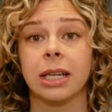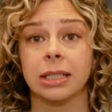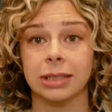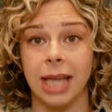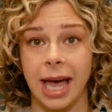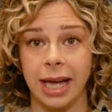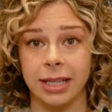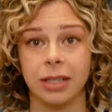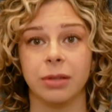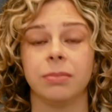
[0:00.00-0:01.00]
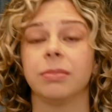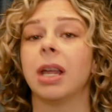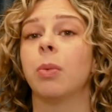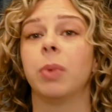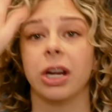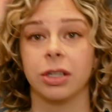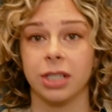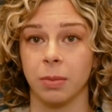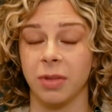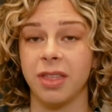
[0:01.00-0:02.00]
Glad that we are
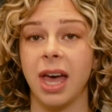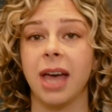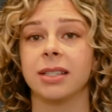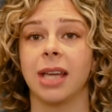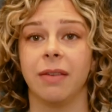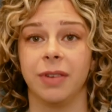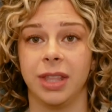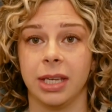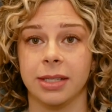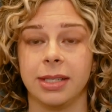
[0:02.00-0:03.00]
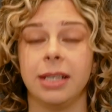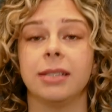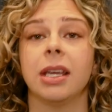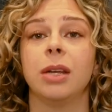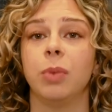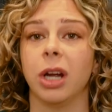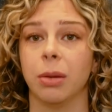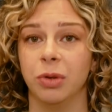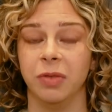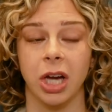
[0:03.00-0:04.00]
done with that. To everything a season. We are
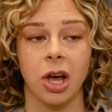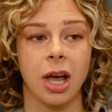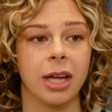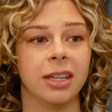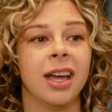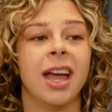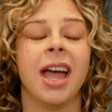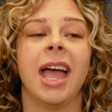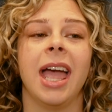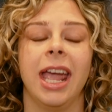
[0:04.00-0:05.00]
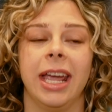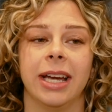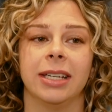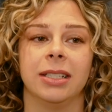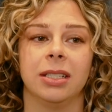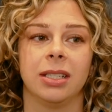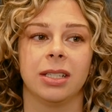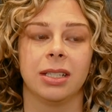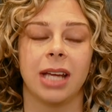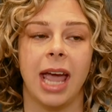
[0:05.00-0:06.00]
moving on and
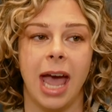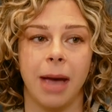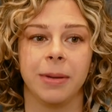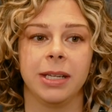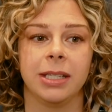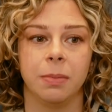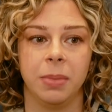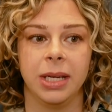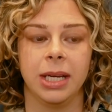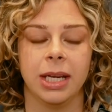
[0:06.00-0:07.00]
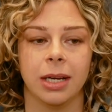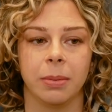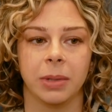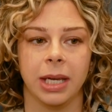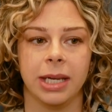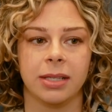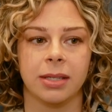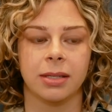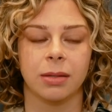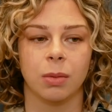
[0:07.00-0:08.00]
happy to be in a
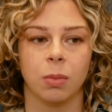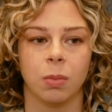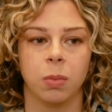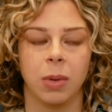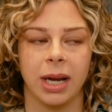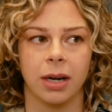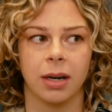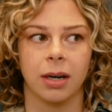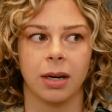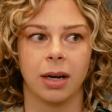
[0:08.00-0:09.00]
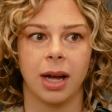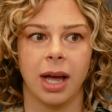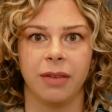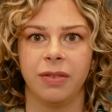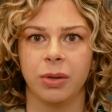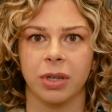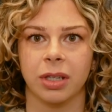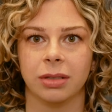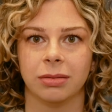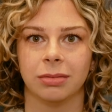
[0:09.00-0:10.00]
place where I feel
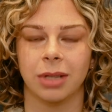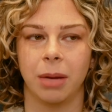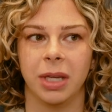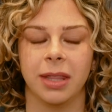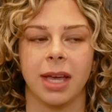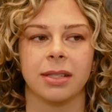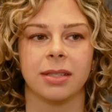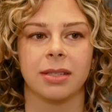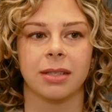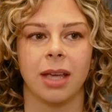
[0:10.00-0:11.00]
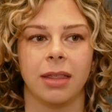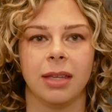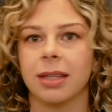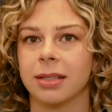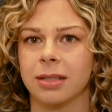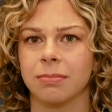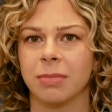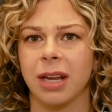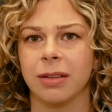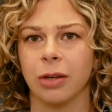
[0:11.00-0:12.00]
good. I mean, I think that's
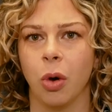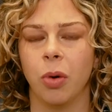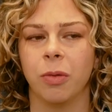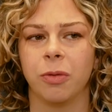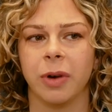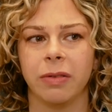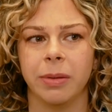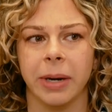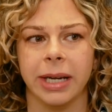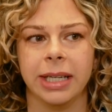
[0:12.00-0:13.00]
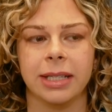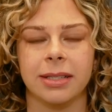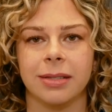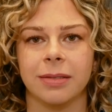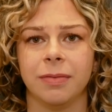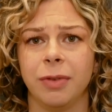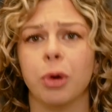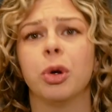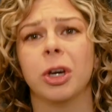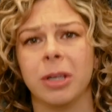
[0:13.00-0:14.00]
kind of the goal for everybody is to
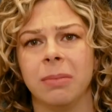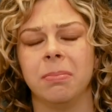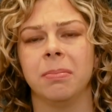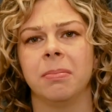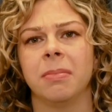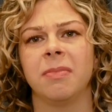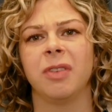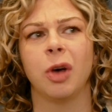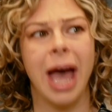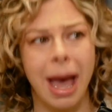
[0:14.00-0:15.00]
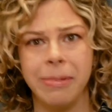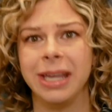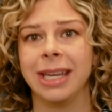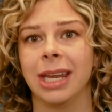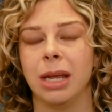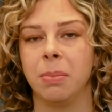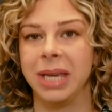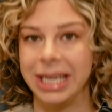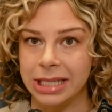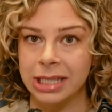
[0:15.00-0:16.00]
feel good and feel happy and at
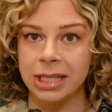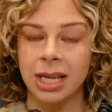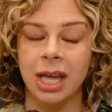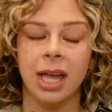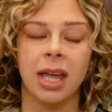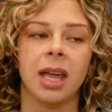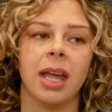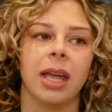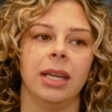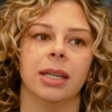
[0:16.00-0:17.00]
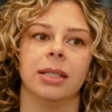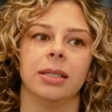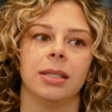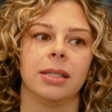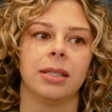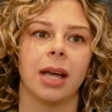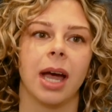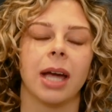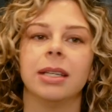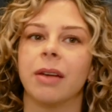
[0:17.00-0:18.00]
peace. And
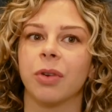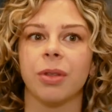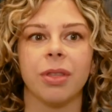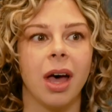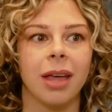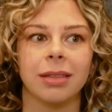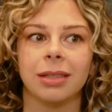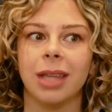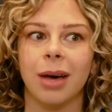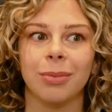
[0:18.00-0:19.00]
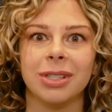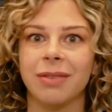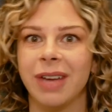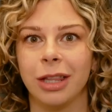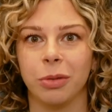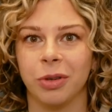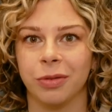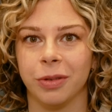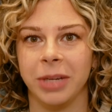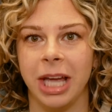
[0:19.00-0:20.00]
I never thought that that was available
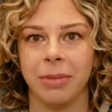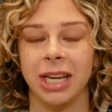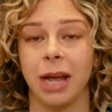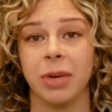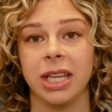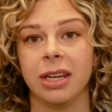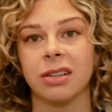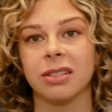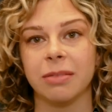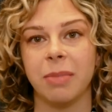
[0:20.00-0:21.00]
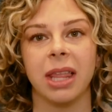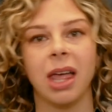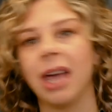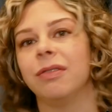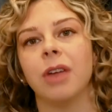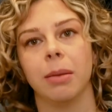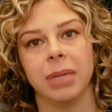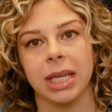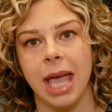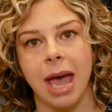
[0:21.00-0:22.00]
for me. I mean, I went years of my life not
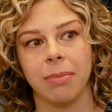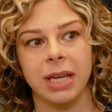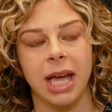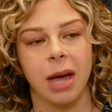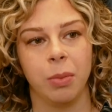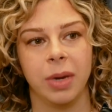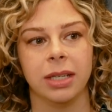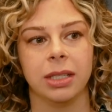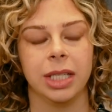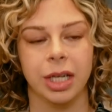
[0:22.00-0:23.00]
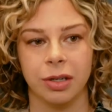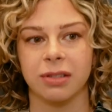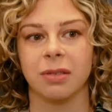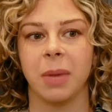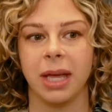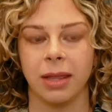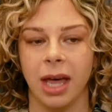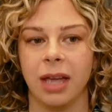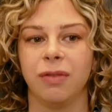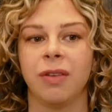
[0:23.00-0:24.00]
being happy. I went years of my
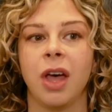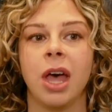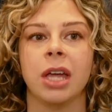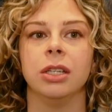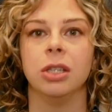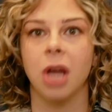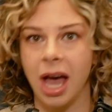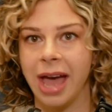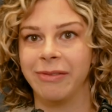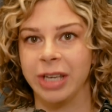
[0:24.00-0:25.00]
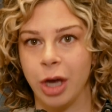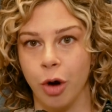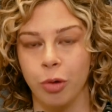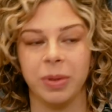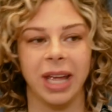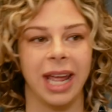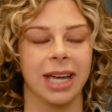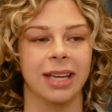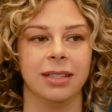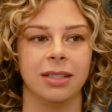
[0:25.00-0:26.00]
life not having hope.
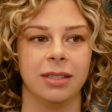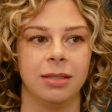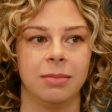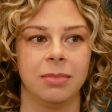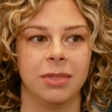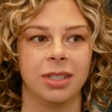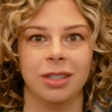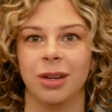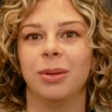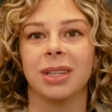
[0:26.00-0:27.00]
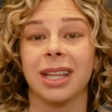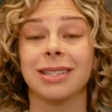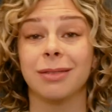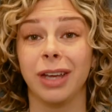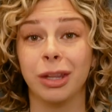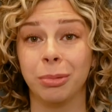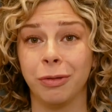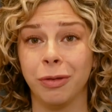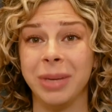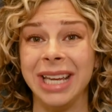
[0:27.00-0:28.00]
And to know that that's available
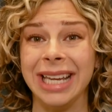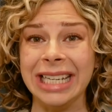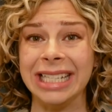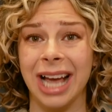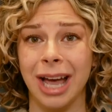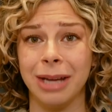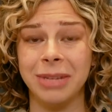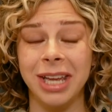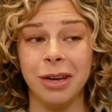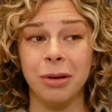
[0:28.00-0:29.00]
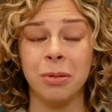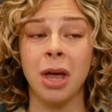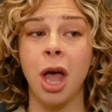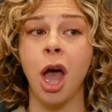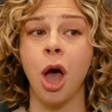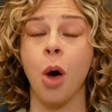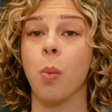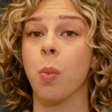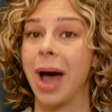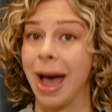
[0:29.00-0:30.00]
for me anytime now,
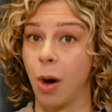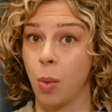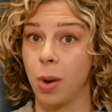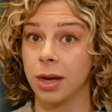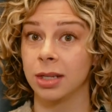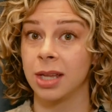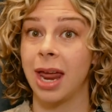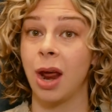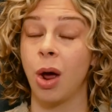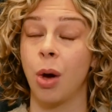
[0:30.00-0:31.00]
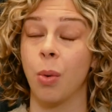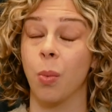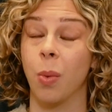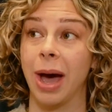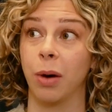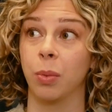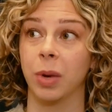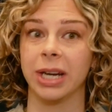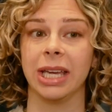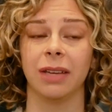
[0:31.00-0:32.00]
wow. Wow,
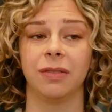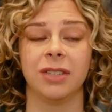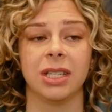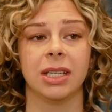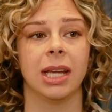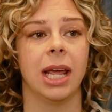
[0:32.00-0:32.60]
what a gift.